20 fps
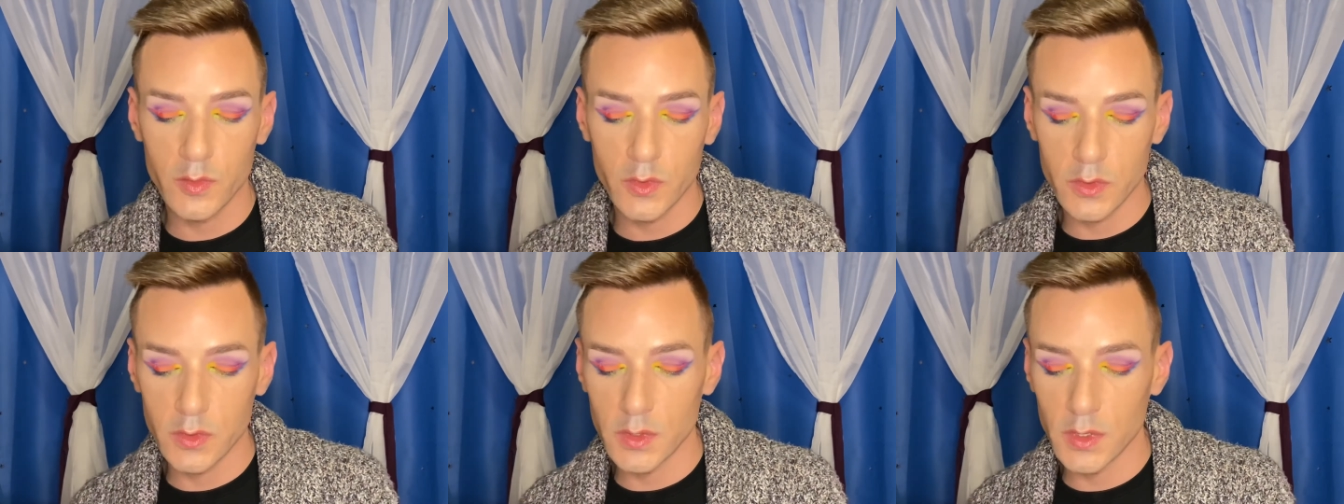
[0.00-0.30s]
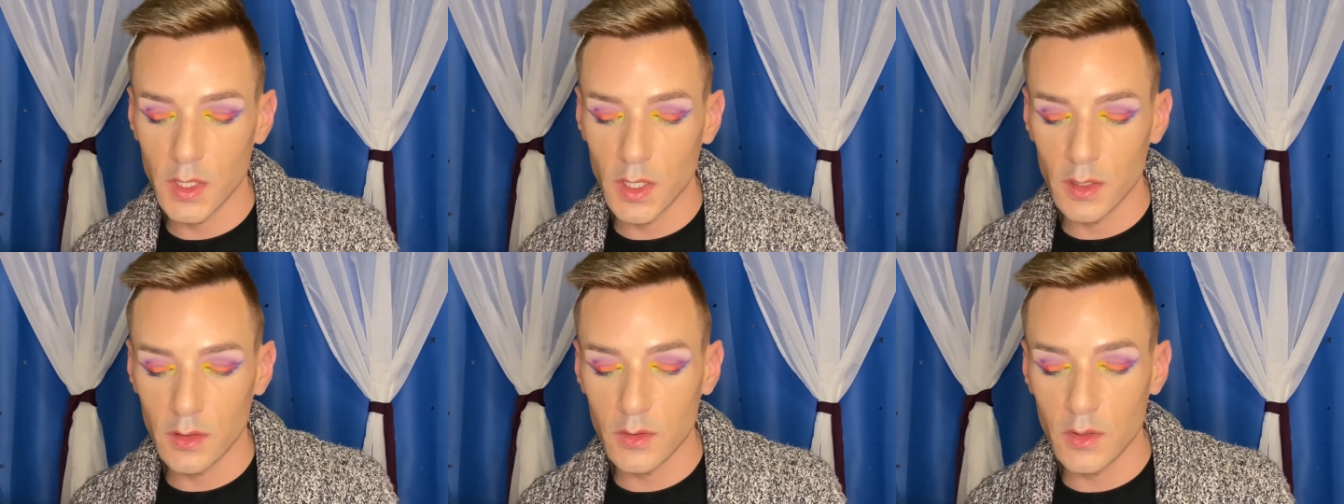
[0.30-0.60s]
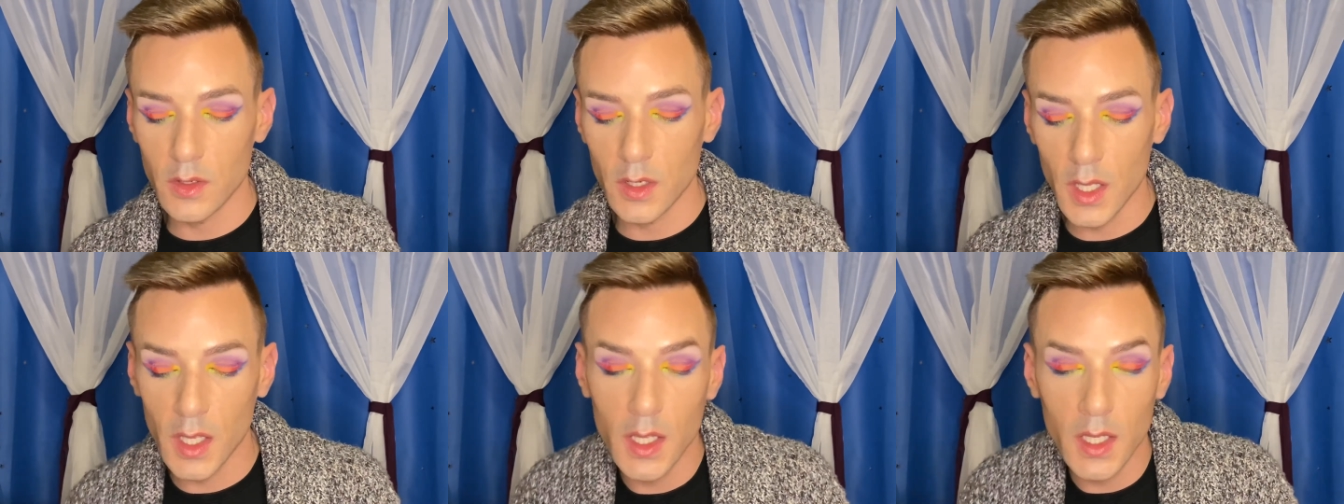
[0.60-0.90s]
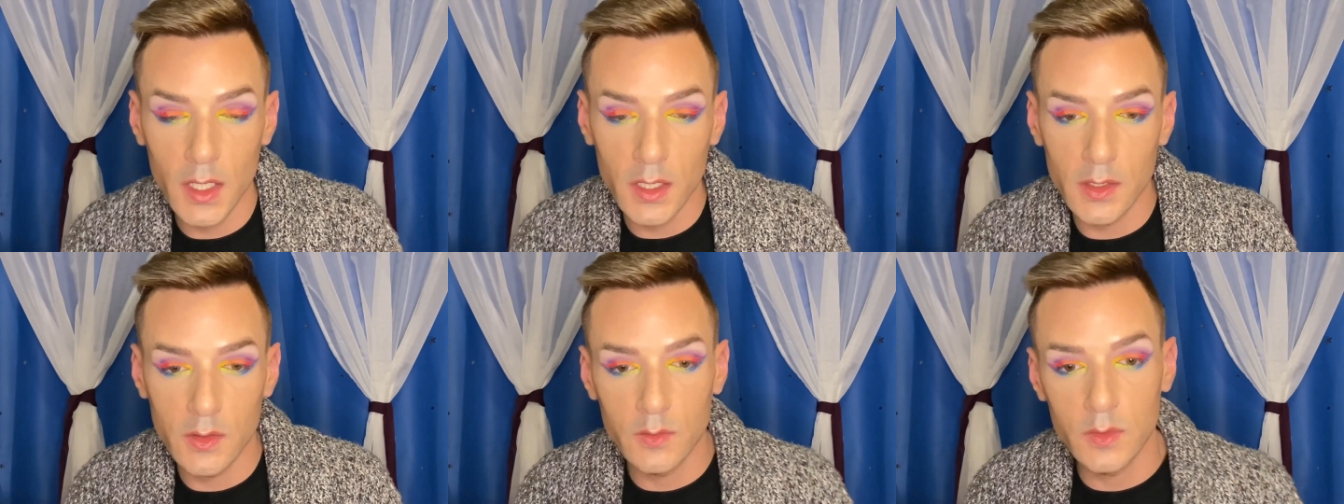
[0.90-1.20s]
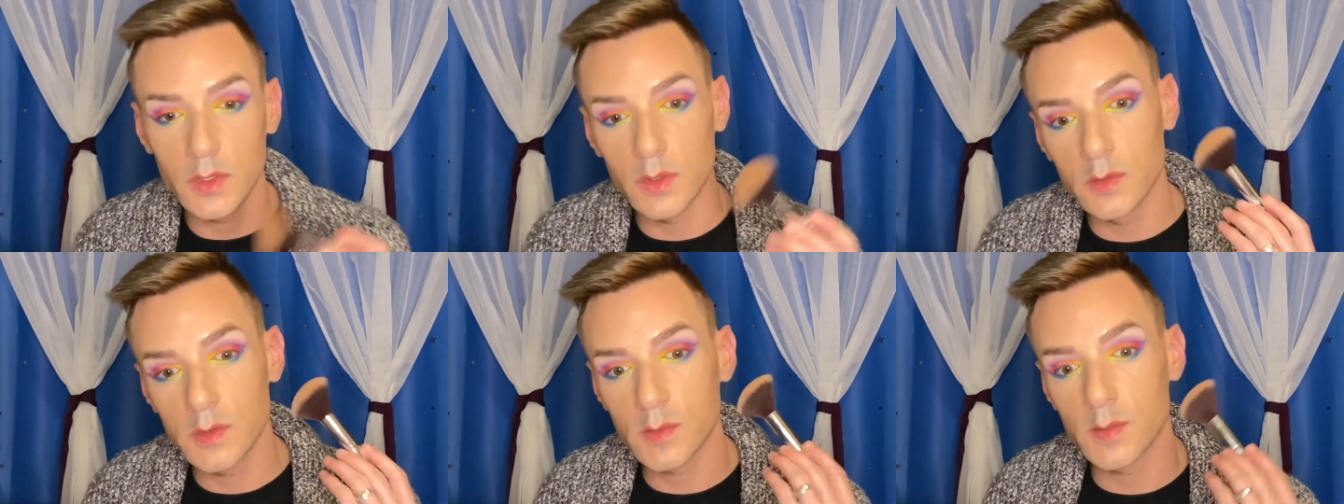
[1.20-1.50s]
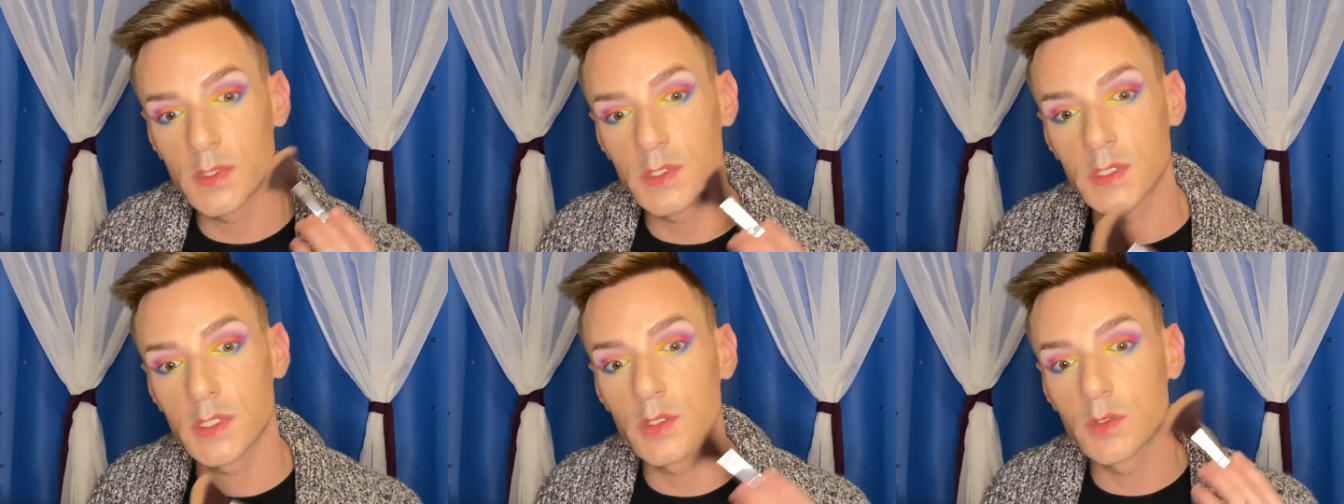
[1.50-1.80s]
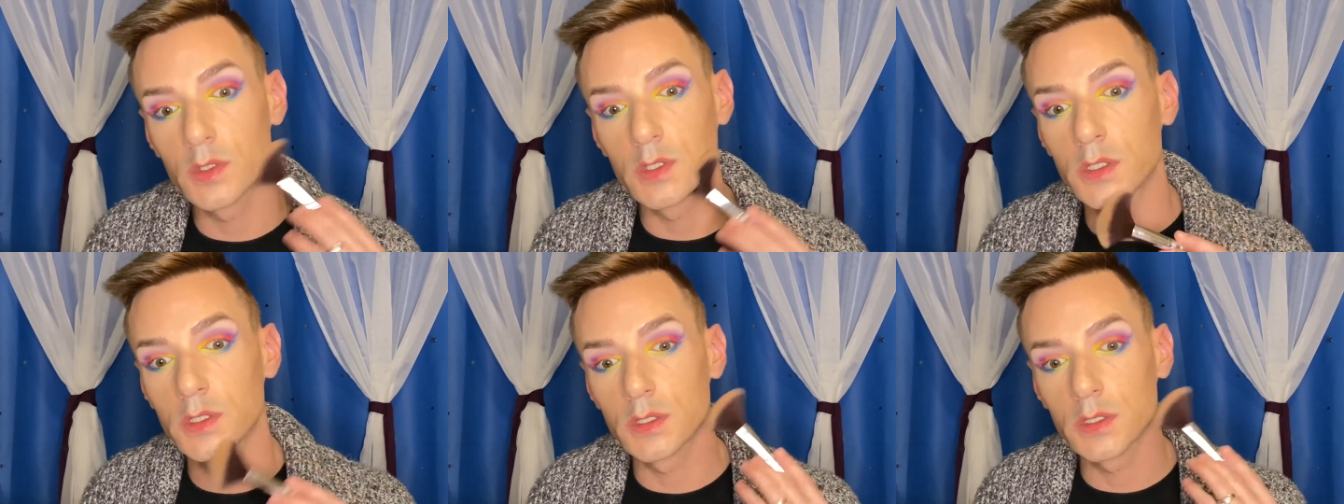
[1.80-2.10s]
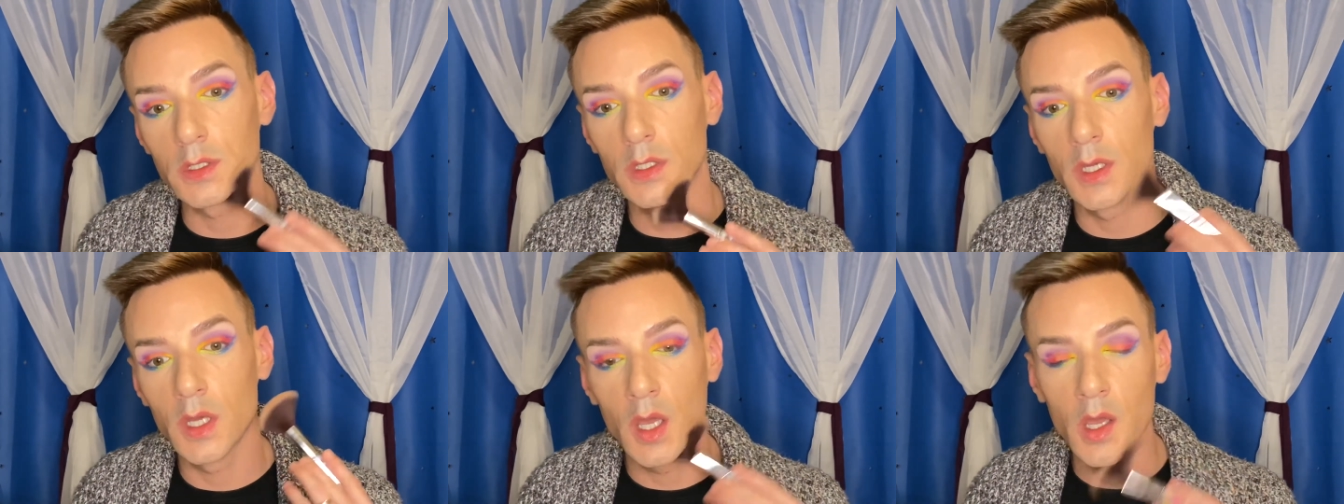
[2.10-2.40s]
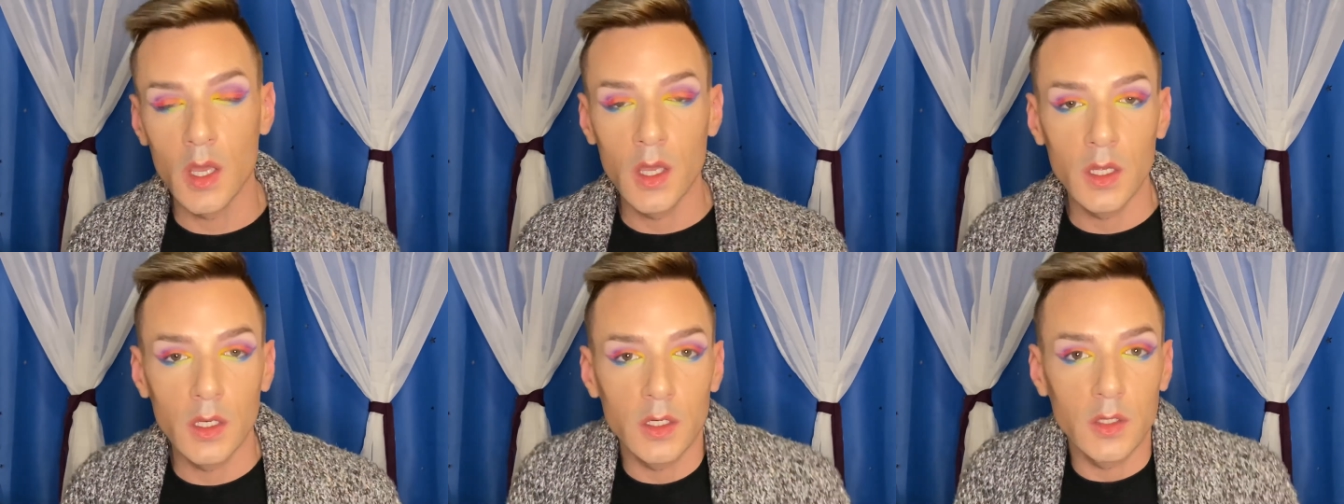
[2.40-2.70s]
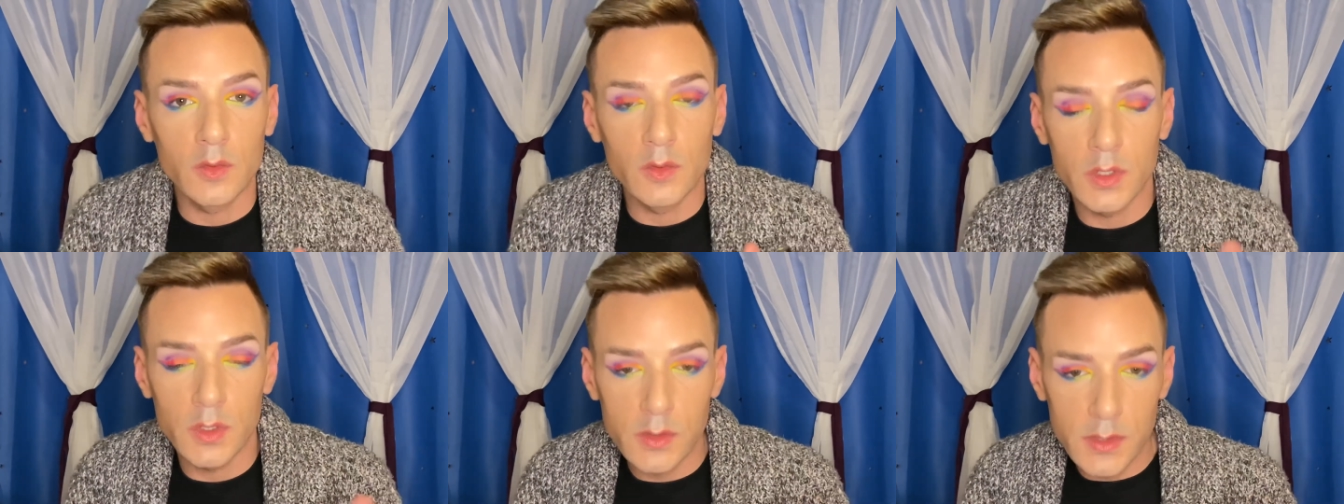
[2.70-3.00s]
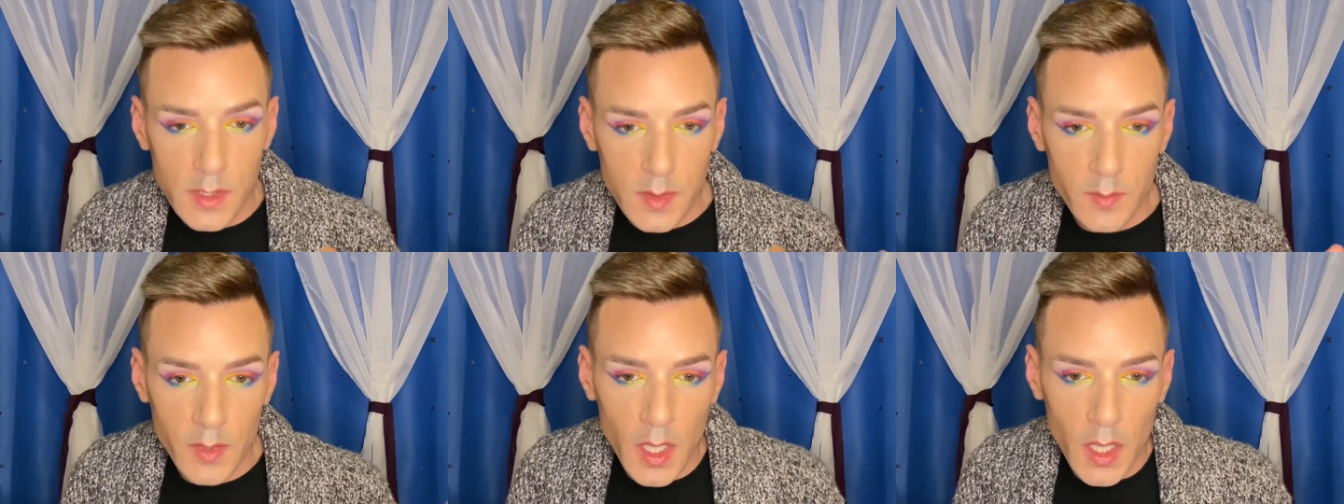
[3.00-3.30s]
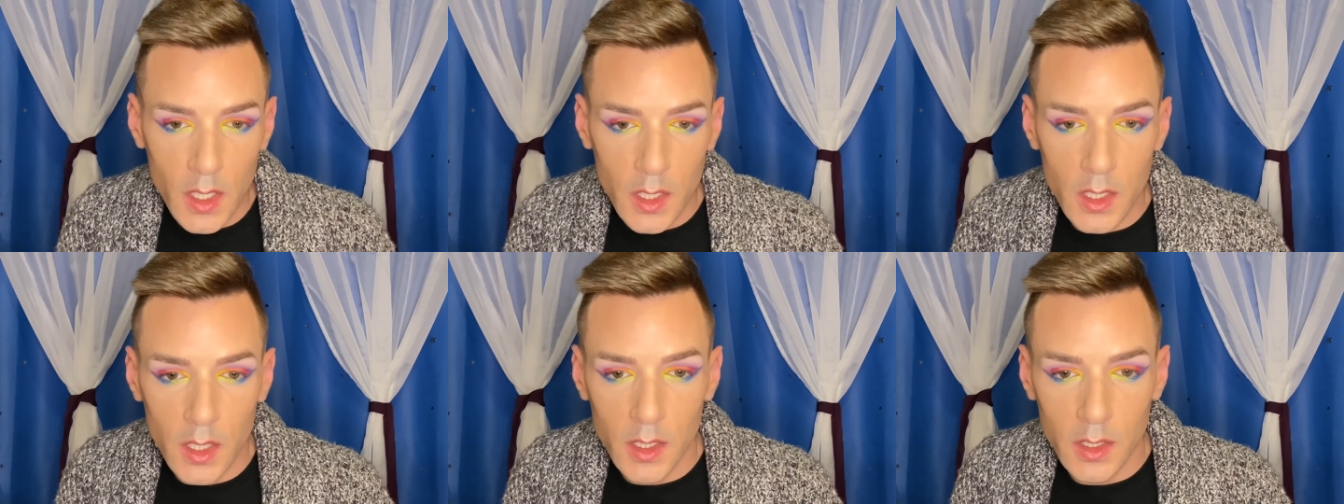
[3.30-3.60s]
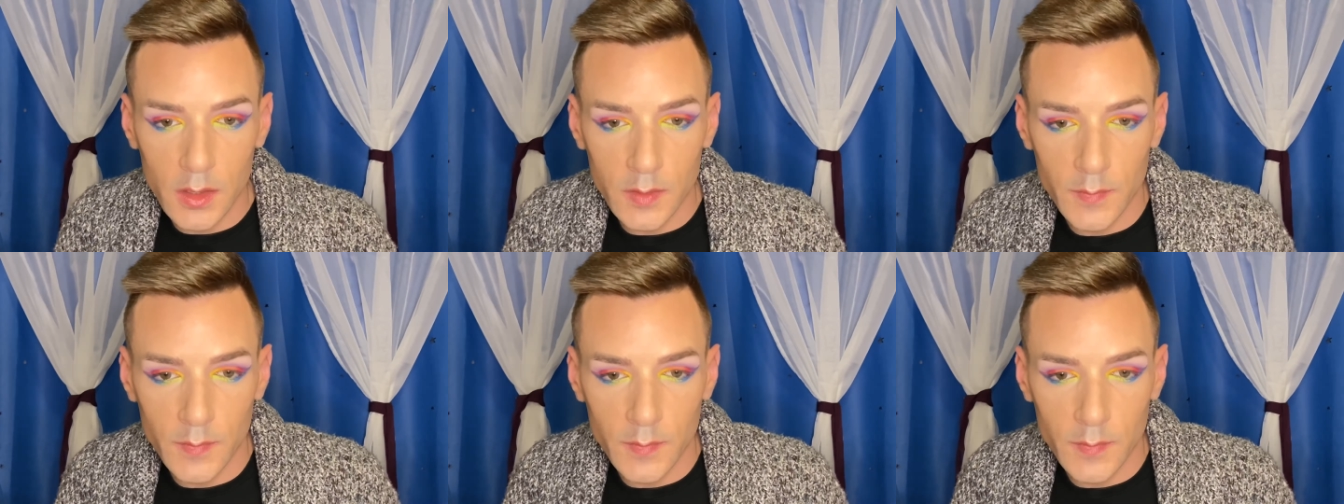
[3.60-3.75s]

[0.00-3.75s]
and I thought, hey, no one knows my secret. No one knows I'm gay yet.